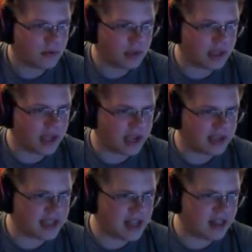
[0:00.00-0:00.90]
What the heck
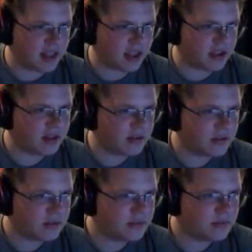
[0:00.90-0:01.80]
is that thing?
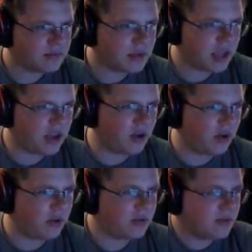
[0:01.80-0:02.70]

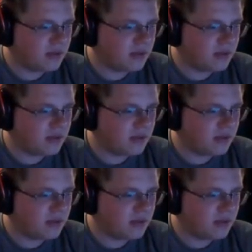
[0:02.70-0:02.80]
Ew.